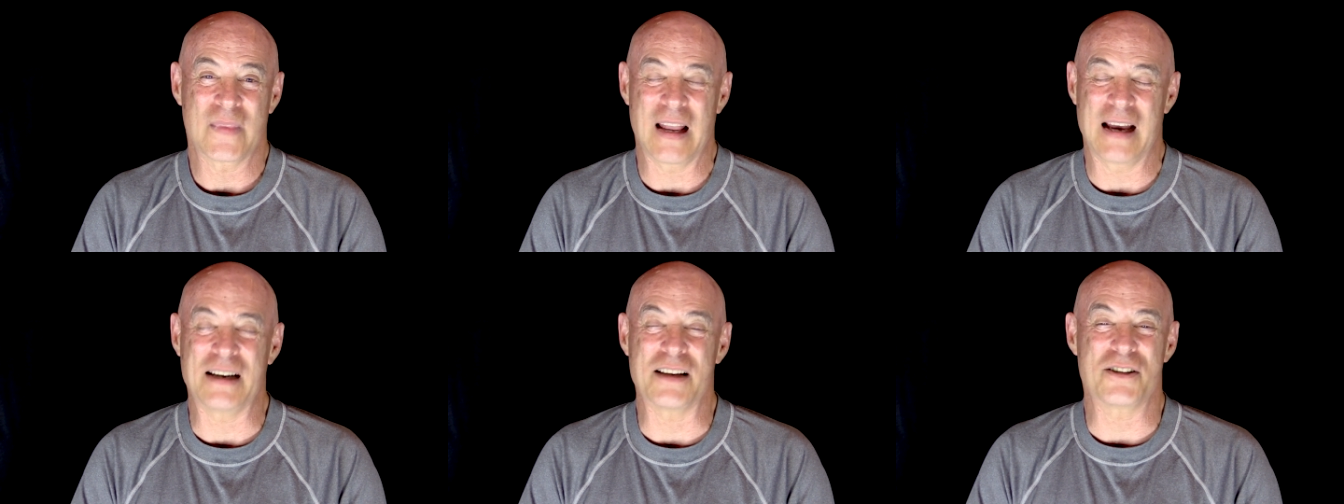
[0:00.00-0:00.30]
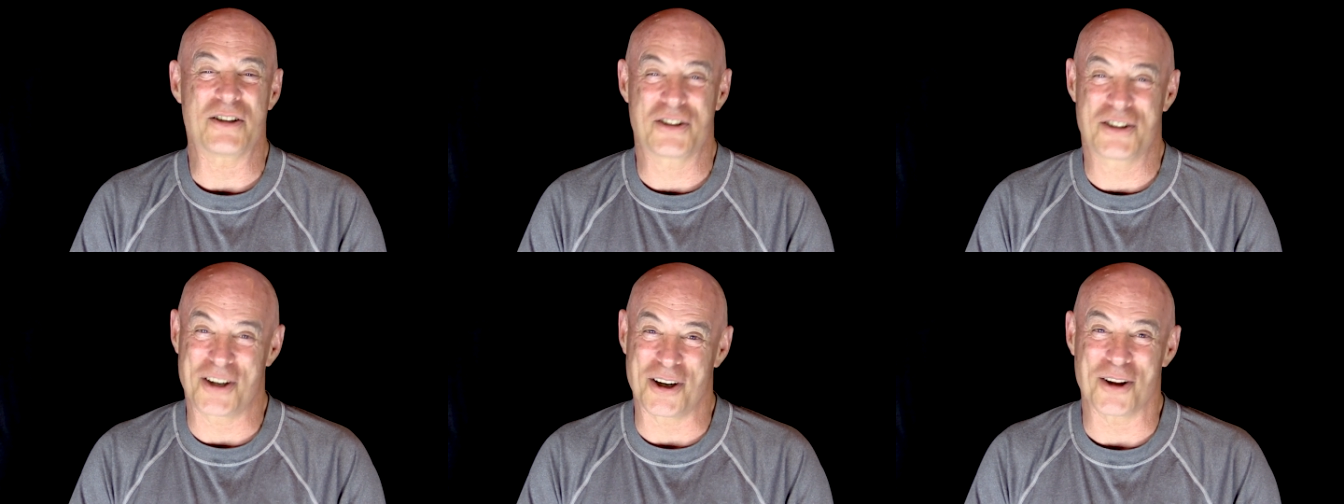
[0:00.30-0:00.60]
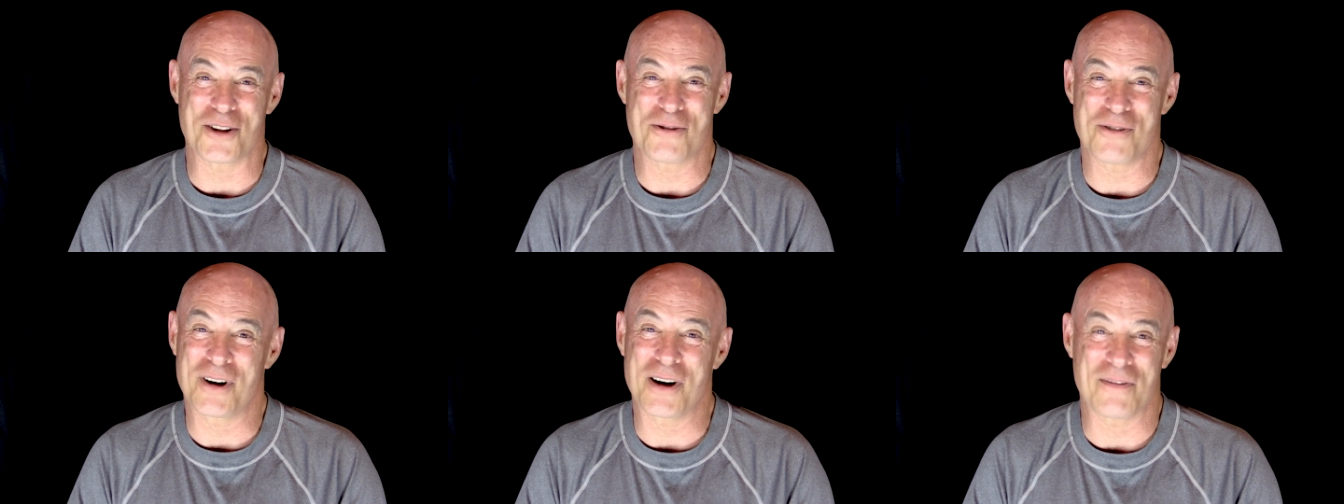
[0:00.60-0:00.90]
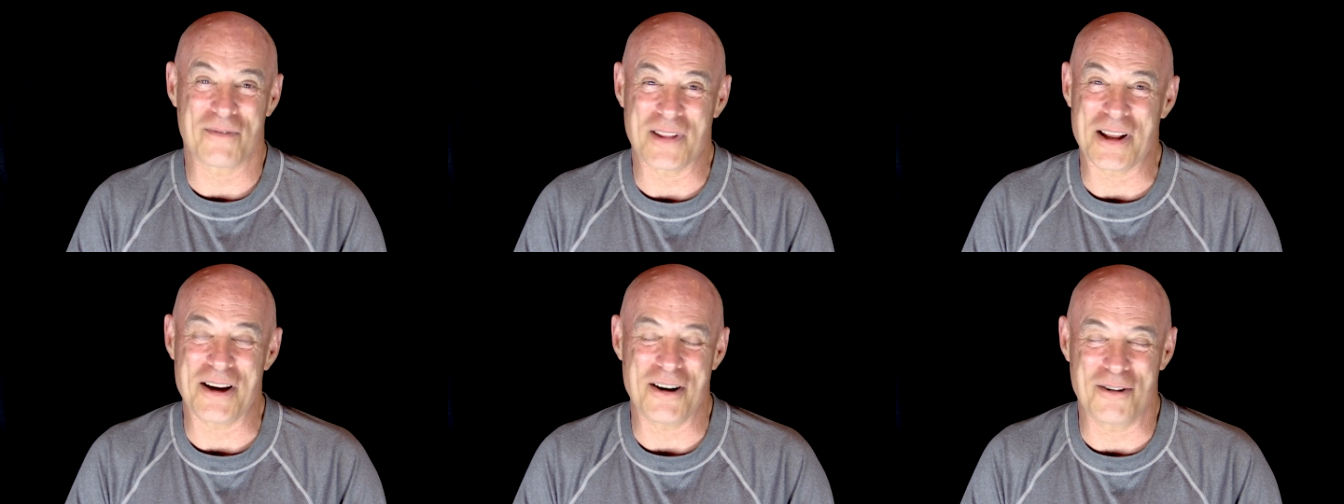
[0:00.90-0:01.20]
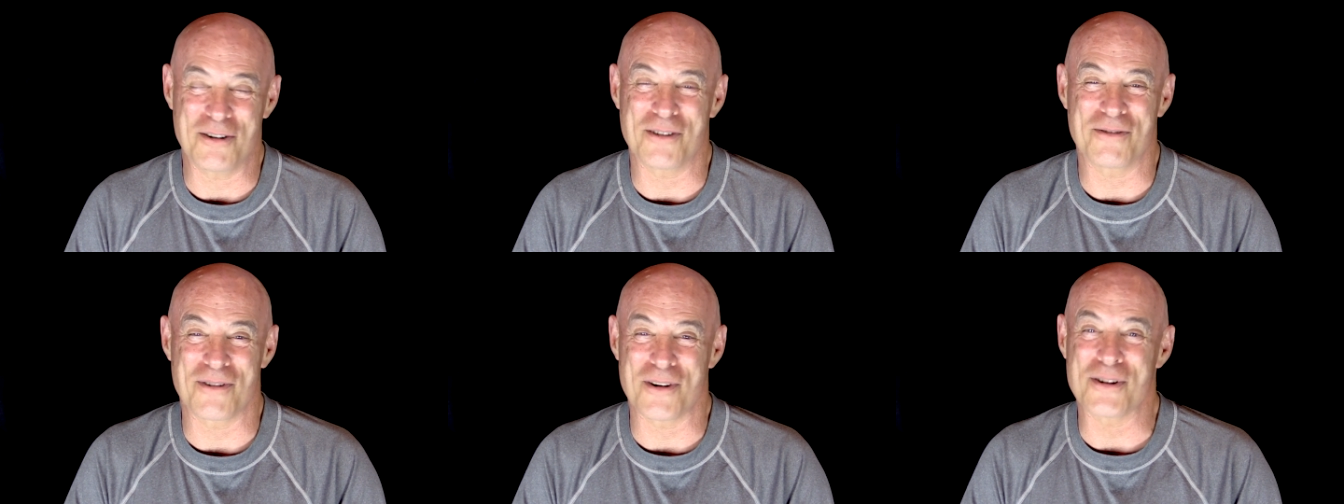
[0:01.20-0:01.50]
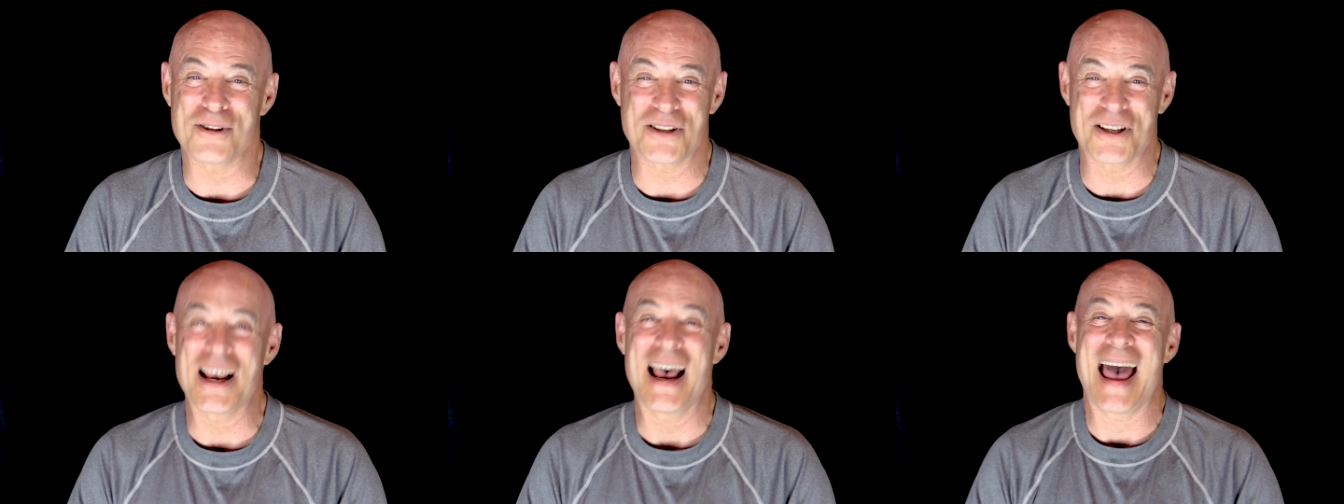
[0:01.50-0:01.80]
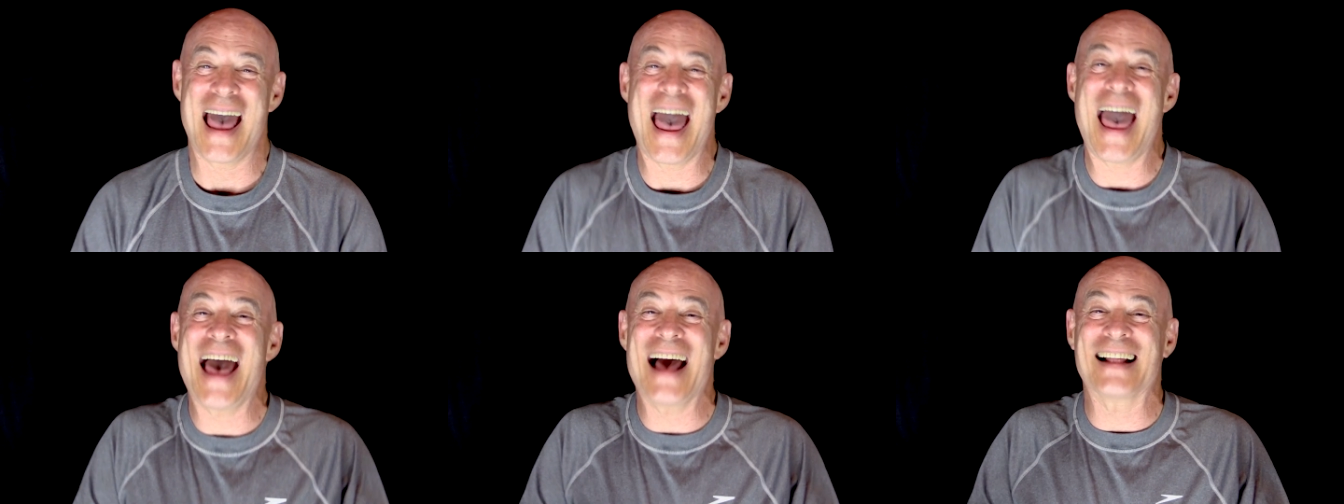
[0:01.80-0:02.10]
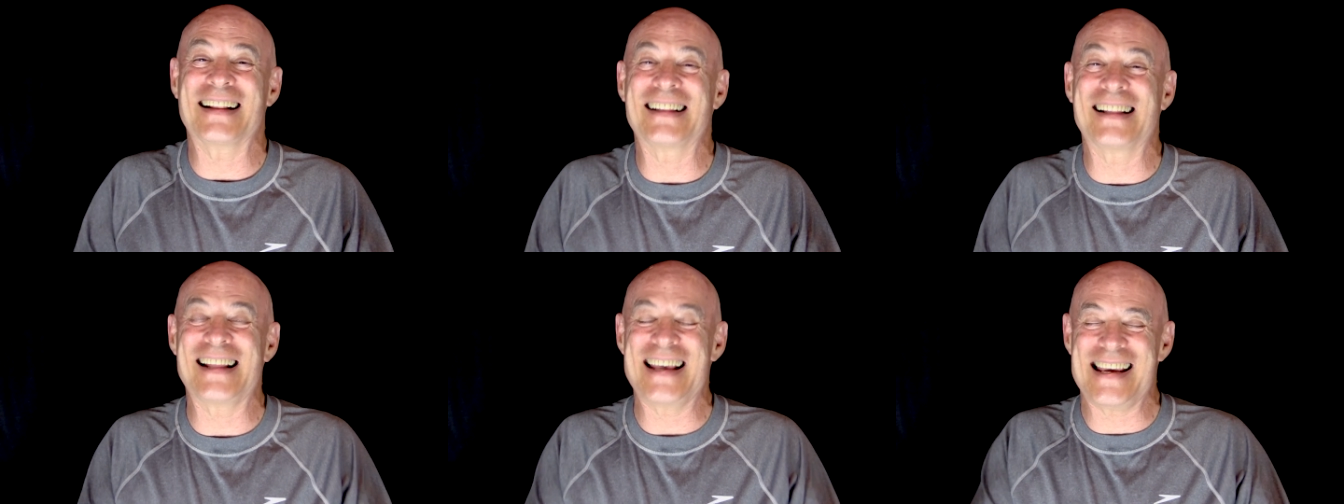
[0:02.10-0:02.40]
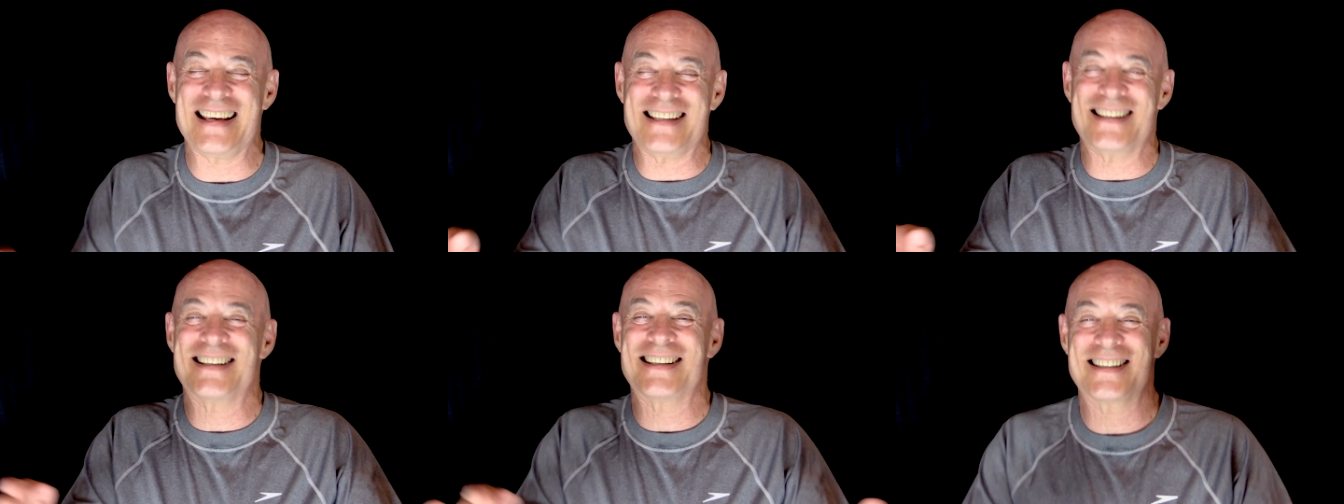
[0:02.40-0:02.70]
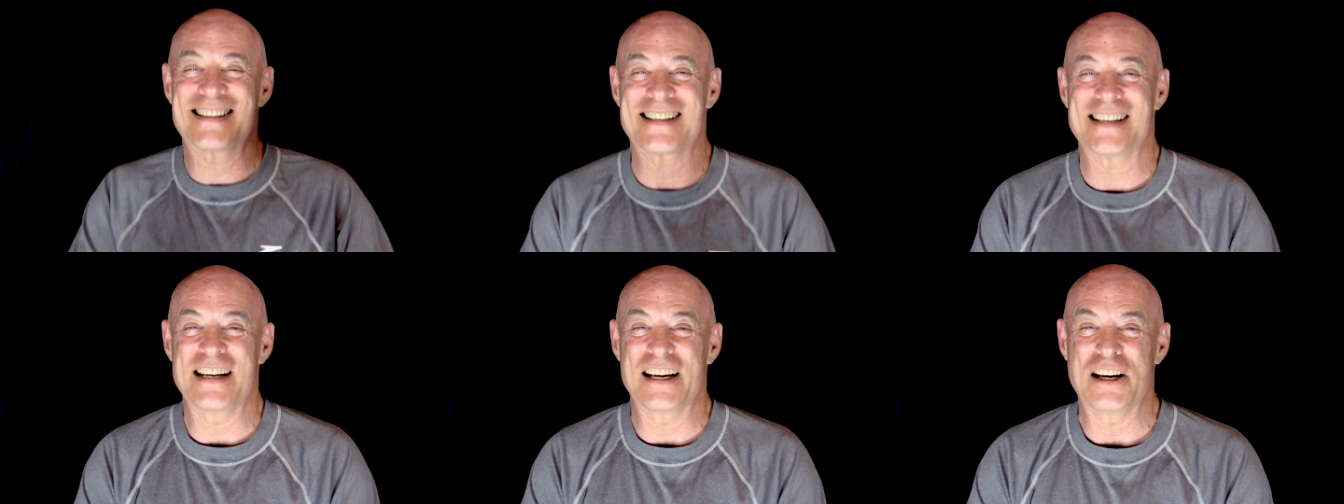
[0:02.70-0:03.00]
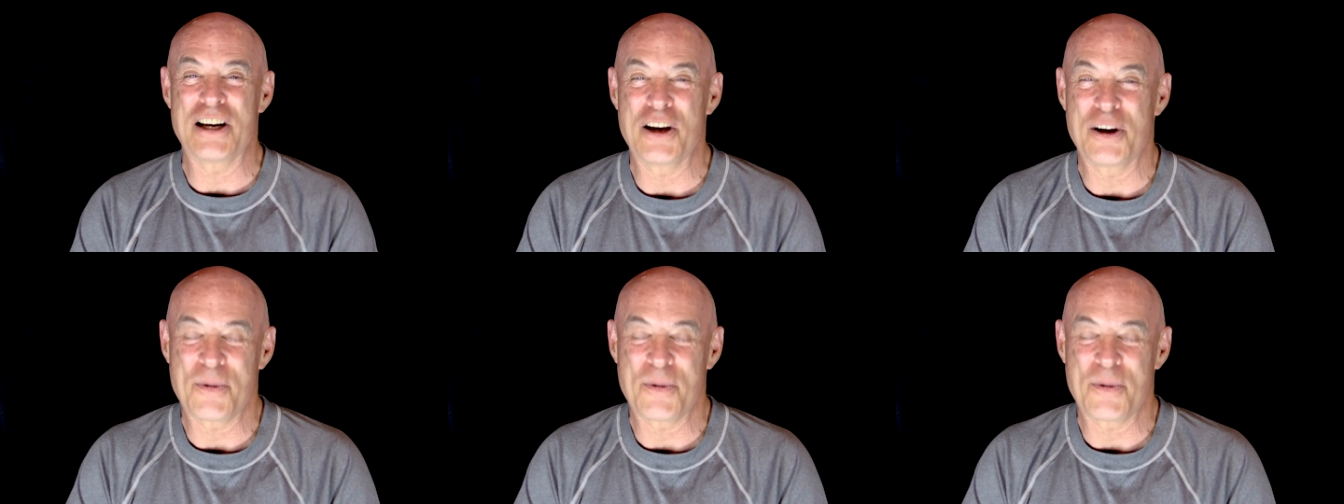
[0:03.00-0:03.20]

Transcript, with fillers: And as children of the universe, at least